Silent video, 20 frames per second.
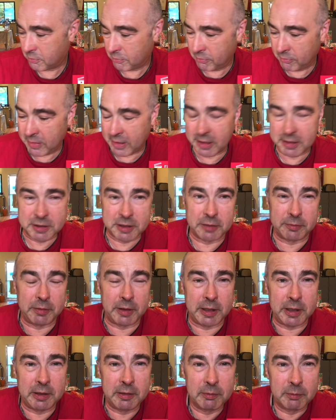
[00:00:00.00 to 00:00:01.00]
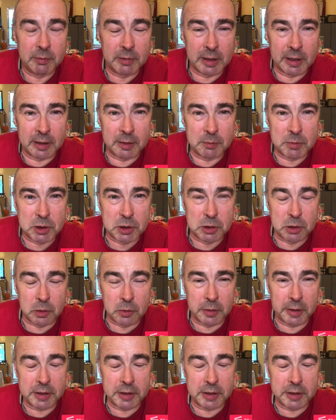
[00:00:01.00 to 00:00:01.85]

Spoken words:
relatively strong.